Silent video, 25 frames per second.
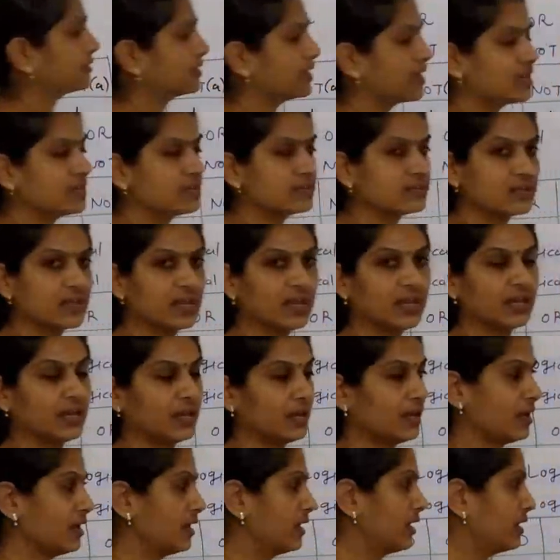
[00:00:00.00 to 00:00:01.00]
than
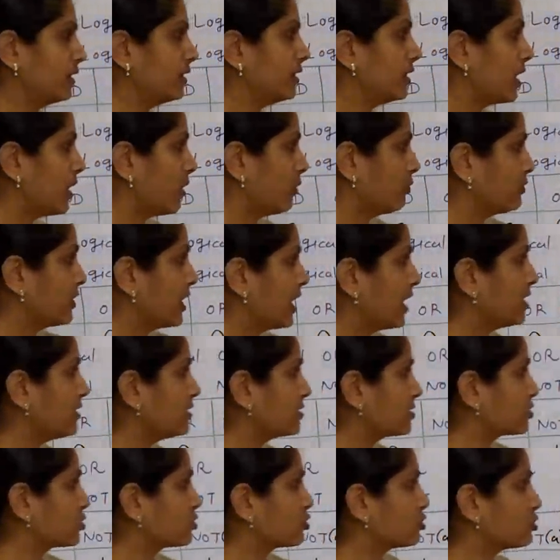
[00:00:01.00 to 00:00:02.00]
C. Now there
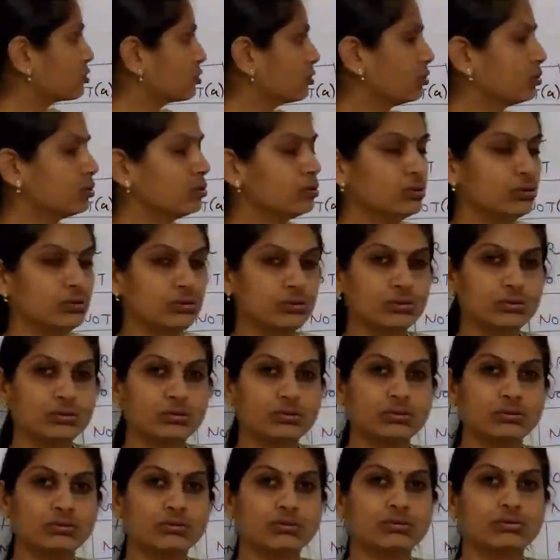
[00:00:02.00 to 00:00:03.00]
is 2
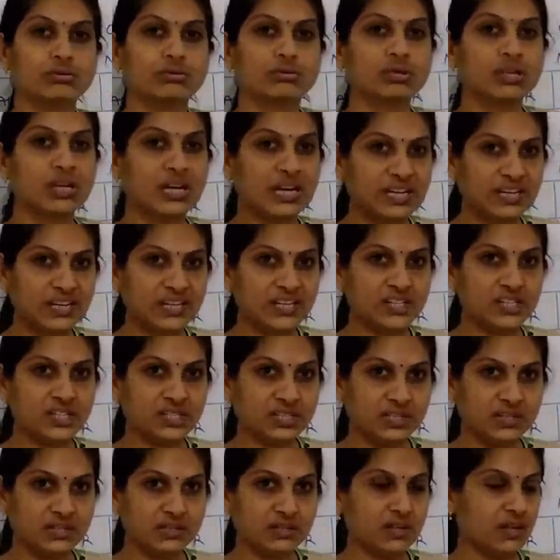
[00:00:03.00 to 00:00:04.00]

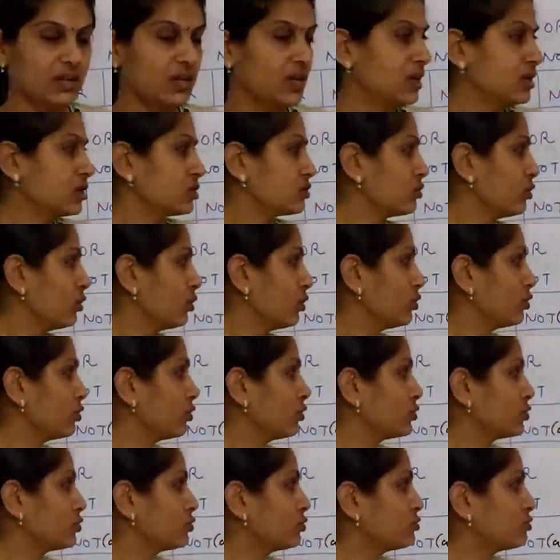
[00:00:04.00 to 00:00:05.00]
condition.
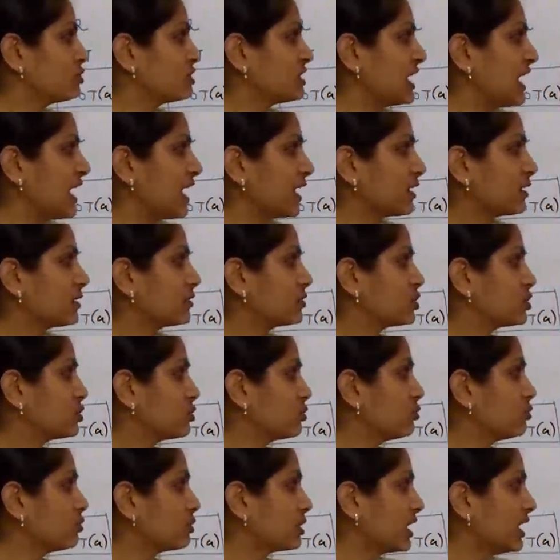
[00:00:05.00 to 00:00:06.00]
So to check
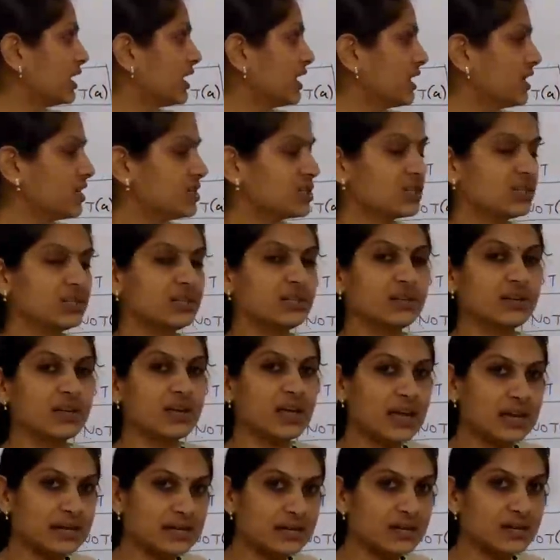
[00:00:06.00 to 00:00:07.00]
2 condition
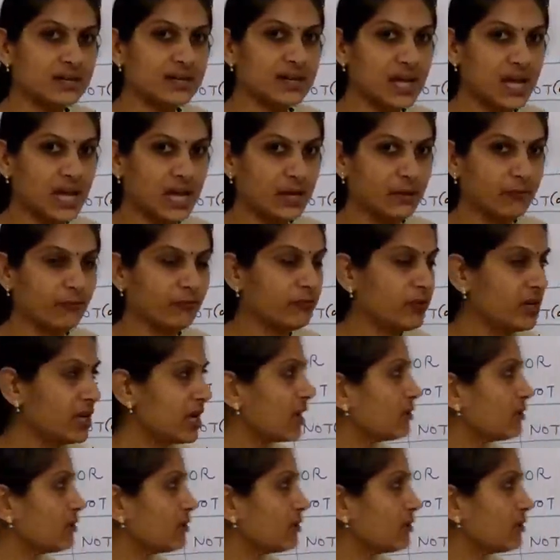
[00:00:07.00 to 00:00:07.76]
at a time, we